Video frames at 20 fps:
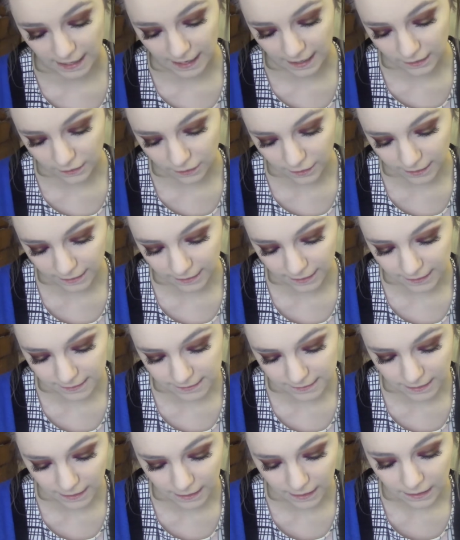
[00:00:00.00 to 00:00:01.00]
and a
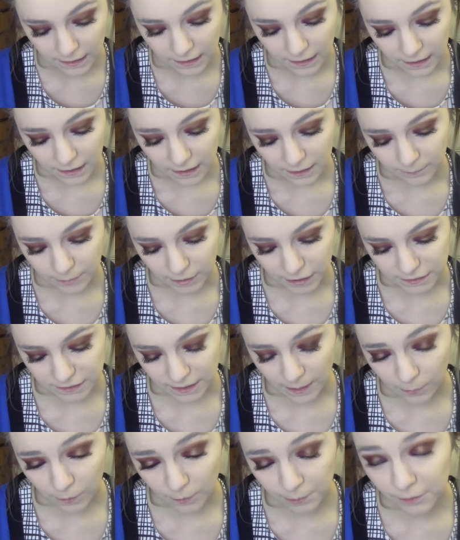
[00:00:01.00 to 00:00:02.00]
highlighter, but
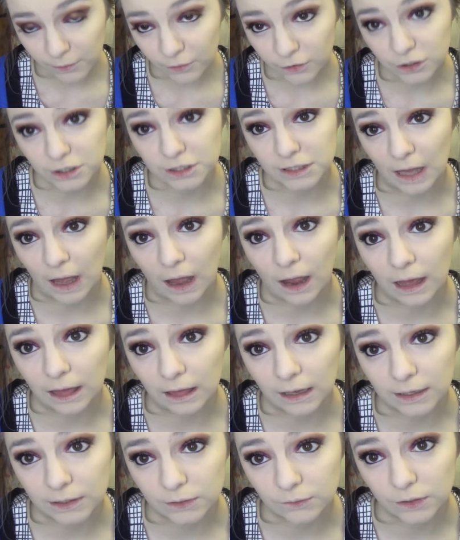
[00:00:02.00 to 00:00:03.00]
I probably won't use the
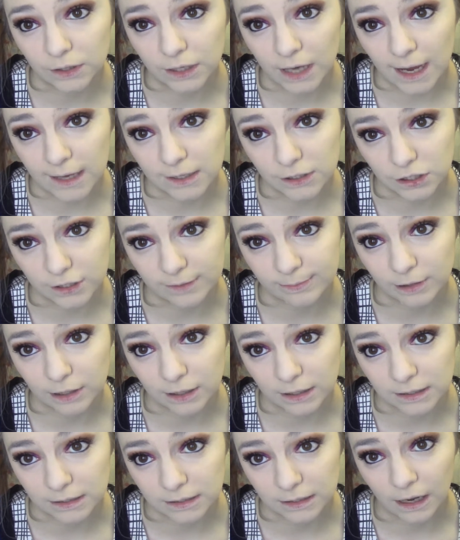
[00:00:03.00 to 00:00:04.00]
highlighter in this just
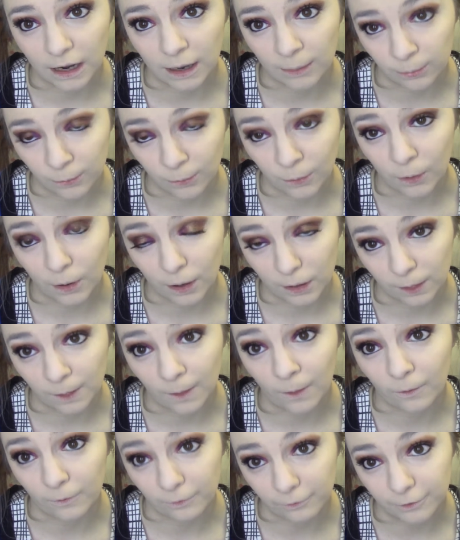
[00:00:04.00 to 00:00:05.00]
because I bought a
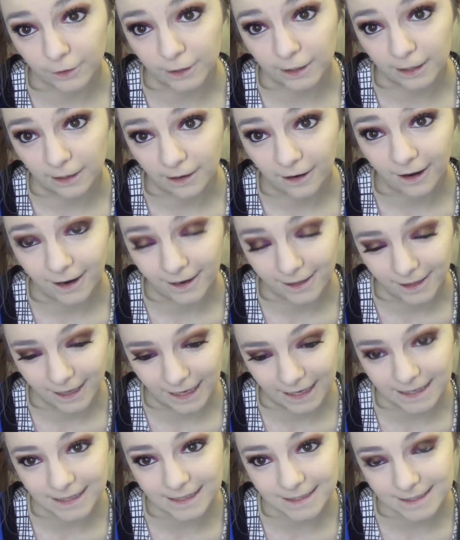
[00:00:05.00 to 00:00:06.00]
lot of freaking
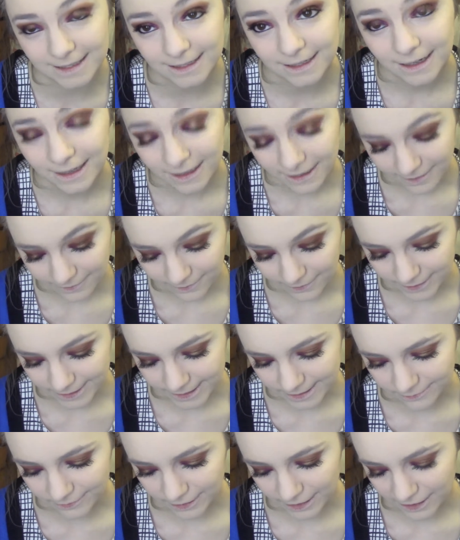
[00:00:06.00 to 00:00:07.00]
highlighters for
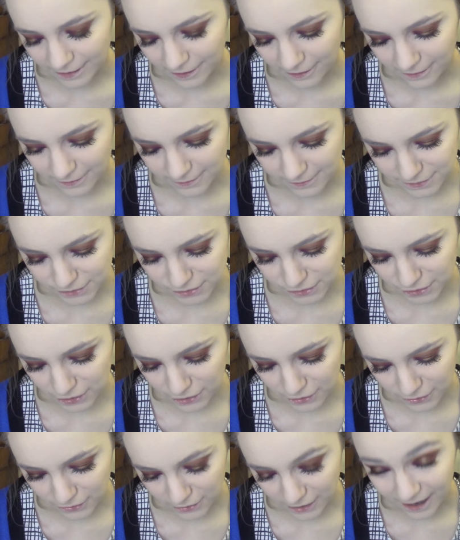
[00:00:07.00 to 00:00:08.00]
this video,
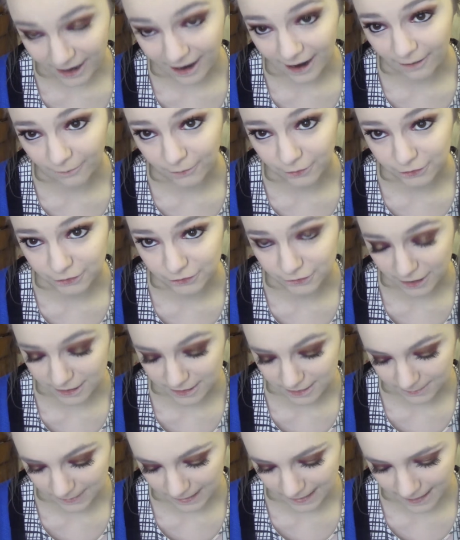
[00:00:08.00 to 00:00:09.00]
so I want to try
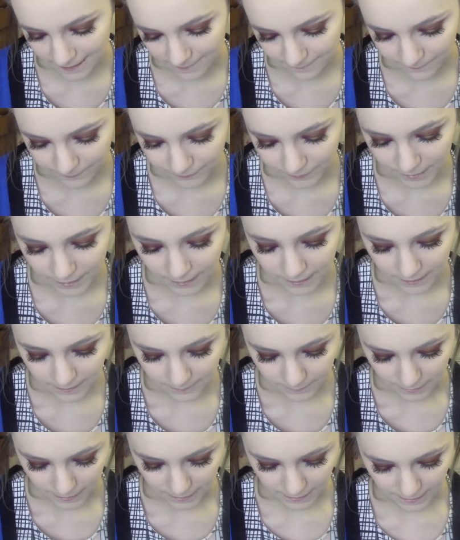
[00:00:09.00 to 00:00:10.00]
some of them.
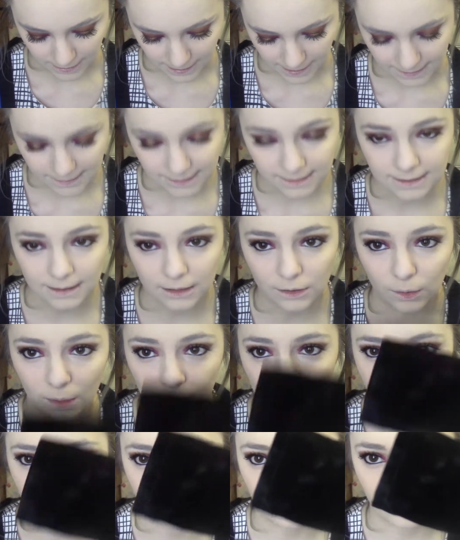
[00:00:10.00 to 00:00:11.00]
But it has this little
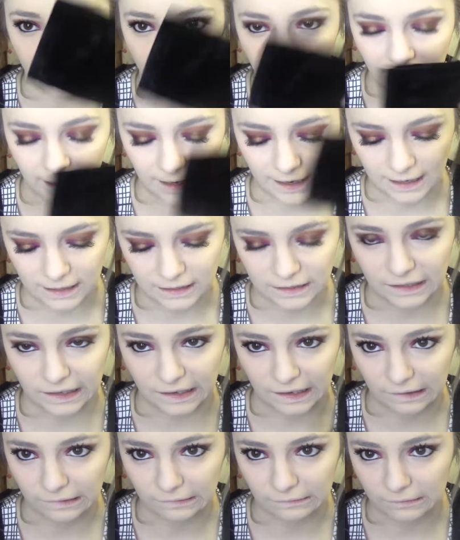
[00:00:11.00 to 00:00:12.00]
leather thing, and
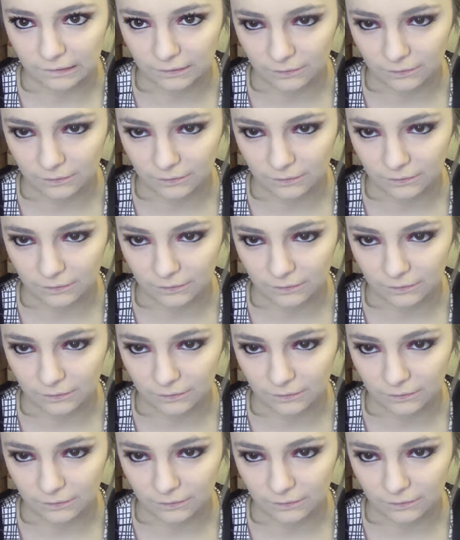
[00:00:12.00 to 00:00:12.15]
I don't,